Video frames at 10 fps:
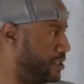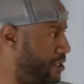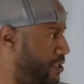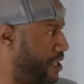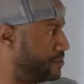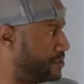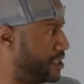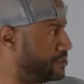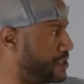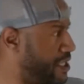Instead of
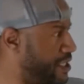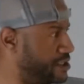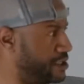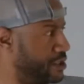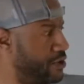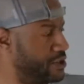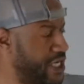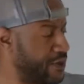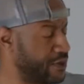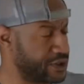being cooperative,
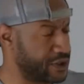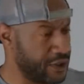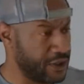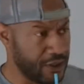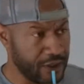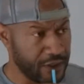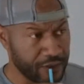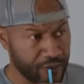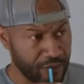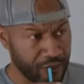the couple seemed
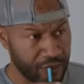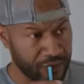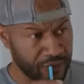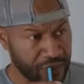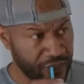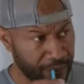determined to control how the